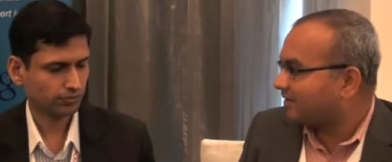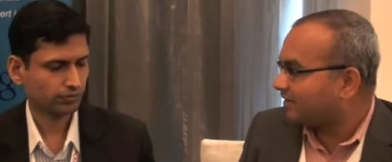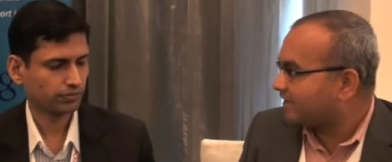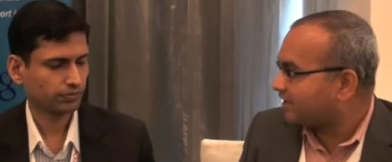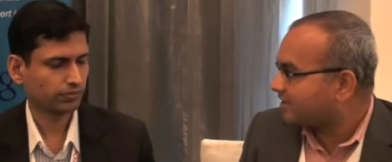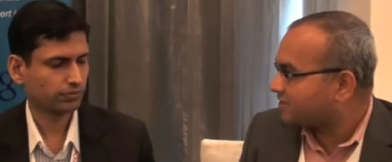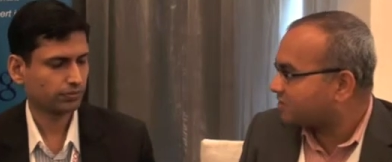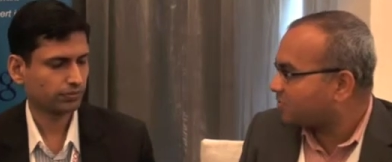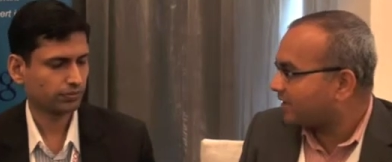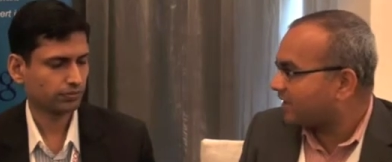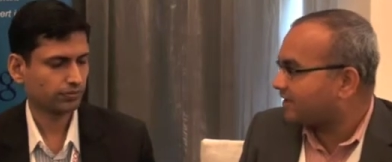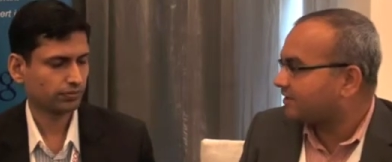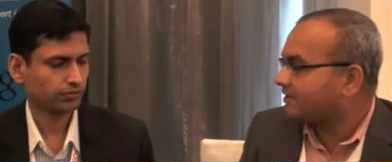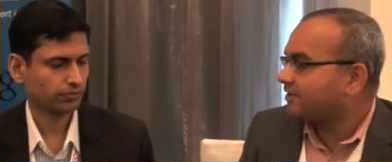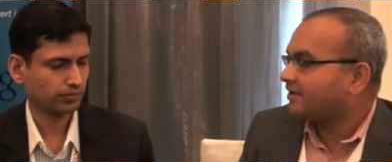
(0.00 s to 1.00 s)
Speaker 1: DSP
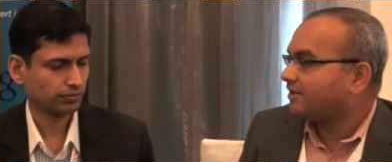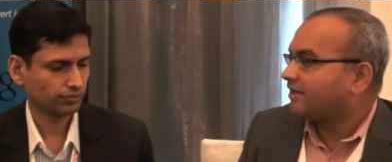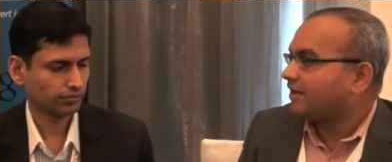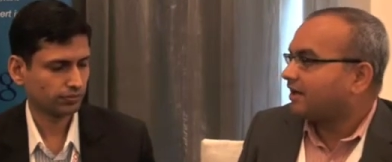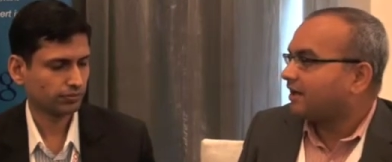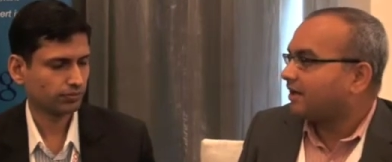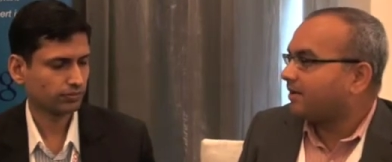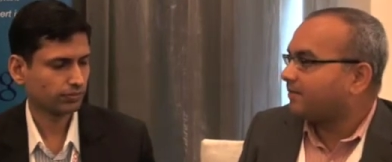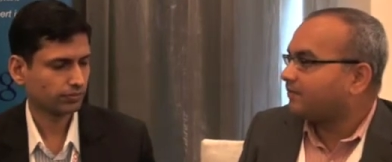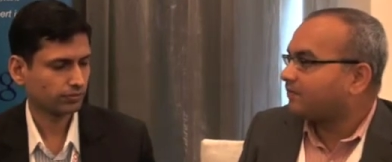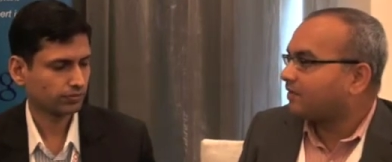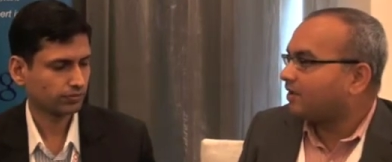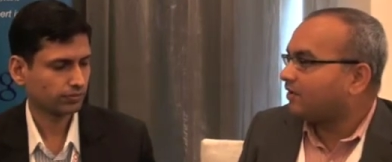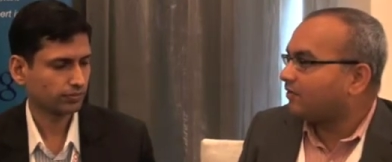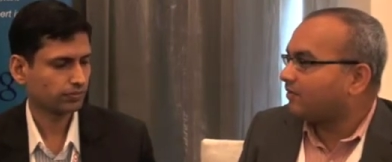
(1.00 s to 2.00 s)
end uh,
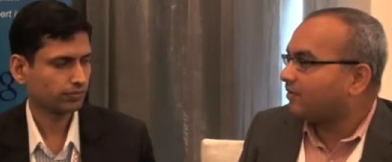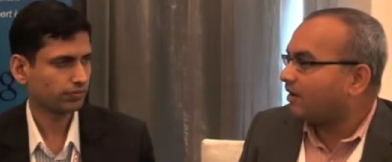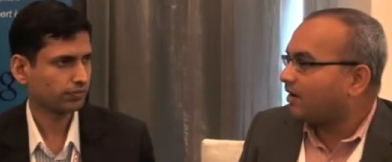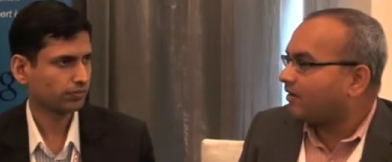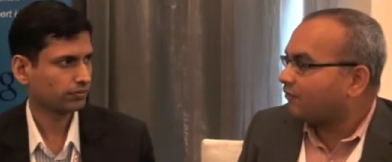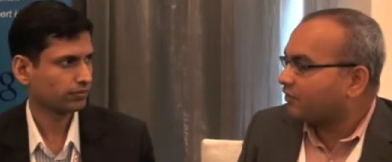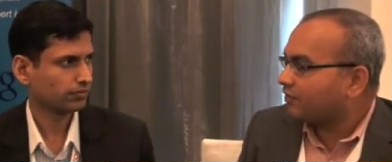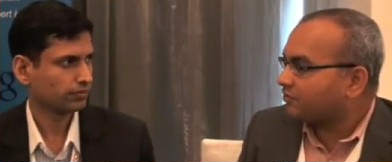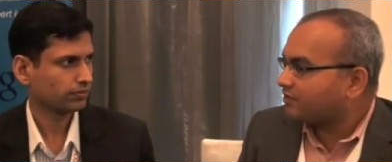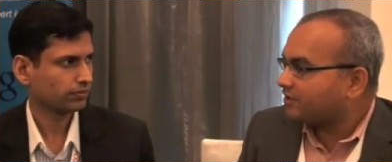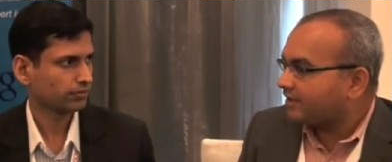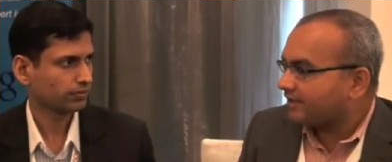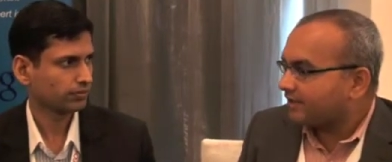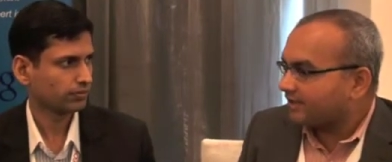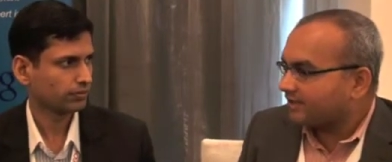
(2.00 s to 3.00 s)
uh, what do you
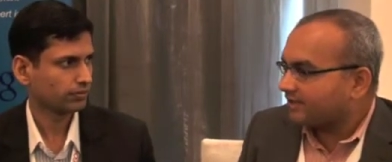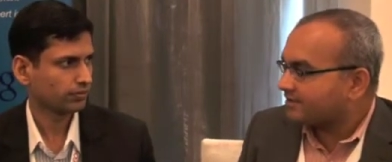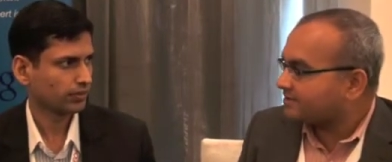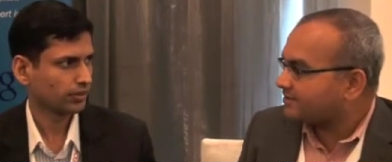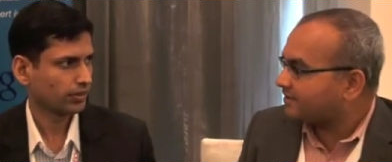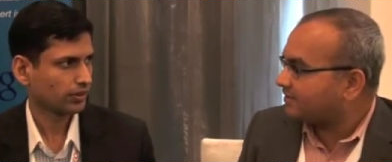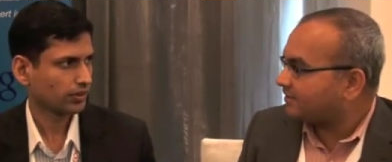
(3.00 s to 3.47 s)
think is the